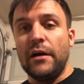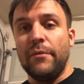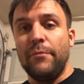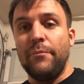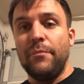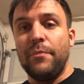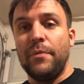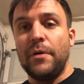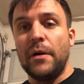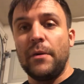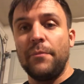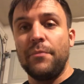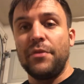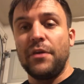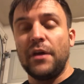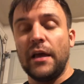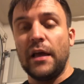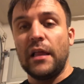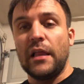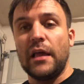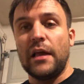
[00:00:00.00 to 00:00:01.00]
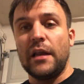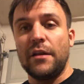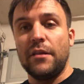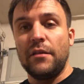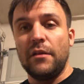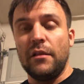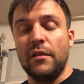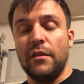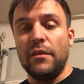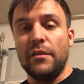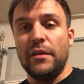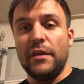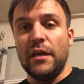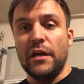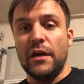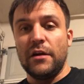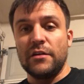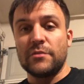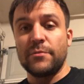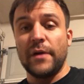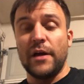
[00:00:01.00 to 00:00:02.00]
pump the hell out of the
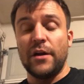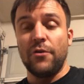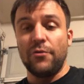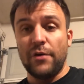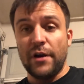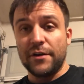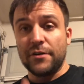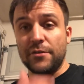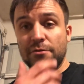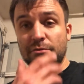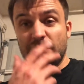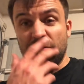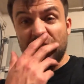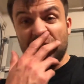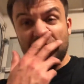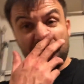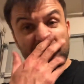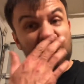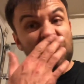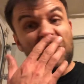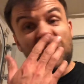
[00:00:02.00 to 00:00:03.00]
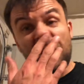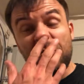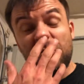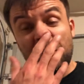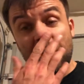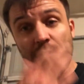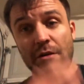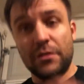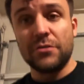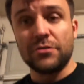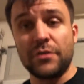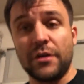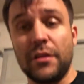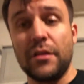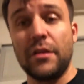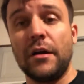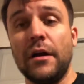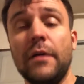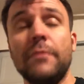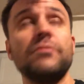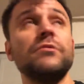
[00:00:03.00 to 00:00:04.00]
spinal erectors, which is what I'm trying to strengthen
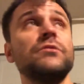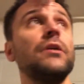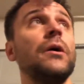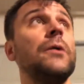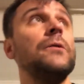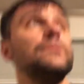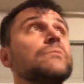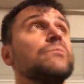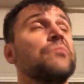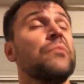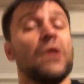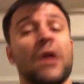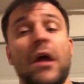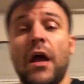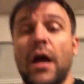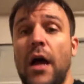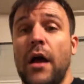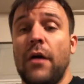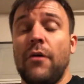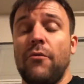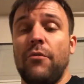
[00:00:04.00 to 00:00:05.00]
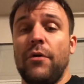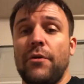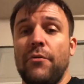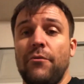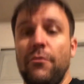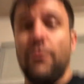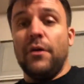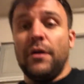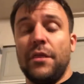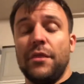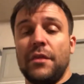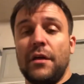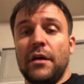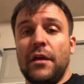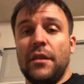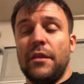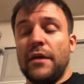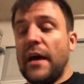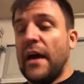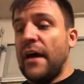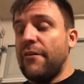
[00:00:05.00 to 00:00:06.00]
up. So went with
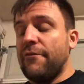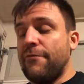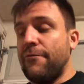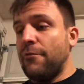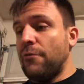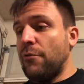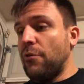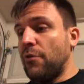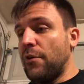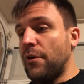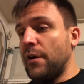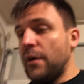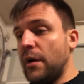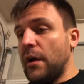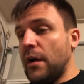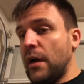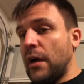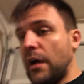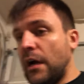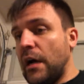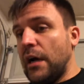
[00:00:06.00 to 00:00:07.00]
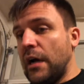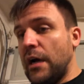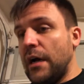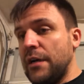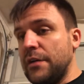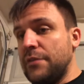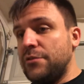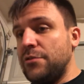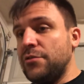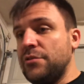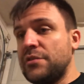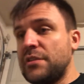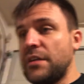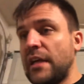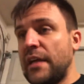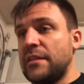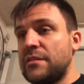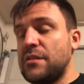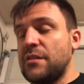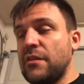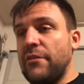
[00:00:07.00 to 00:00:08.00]
that for 2
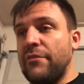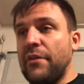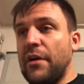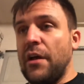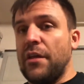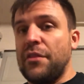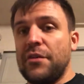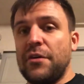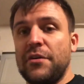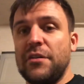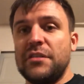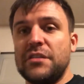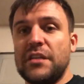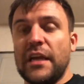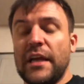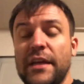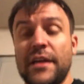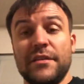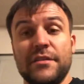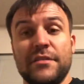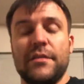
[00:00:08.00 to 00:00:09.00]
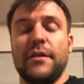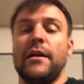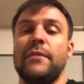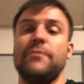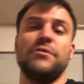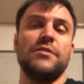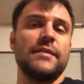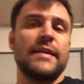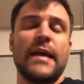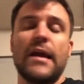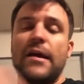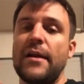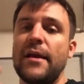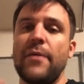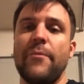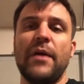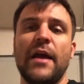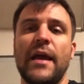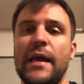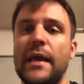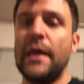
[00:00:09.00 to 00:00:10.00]
sets of 30 seconds, and I'm just counting in
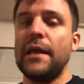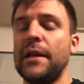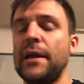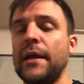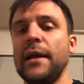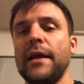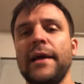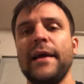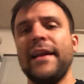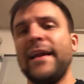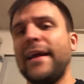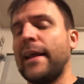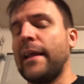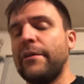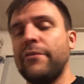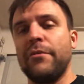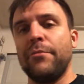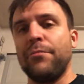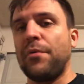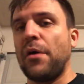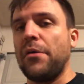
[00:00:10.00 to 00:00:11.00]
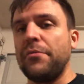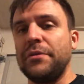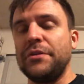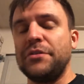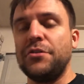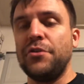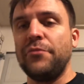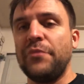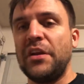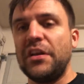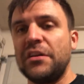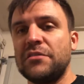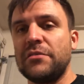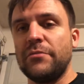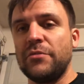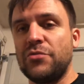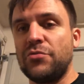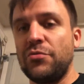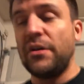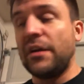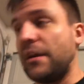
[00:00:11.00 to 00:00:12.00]
my head, and I gave it probably 2 minutes in
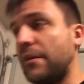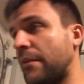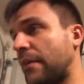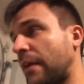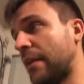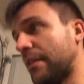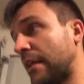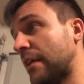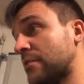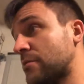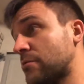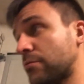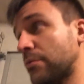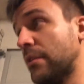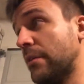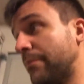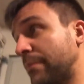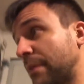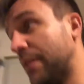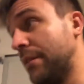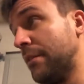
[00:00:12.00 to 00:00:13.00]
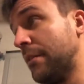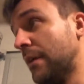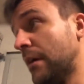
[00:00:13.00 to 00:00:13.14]
between, and that's really been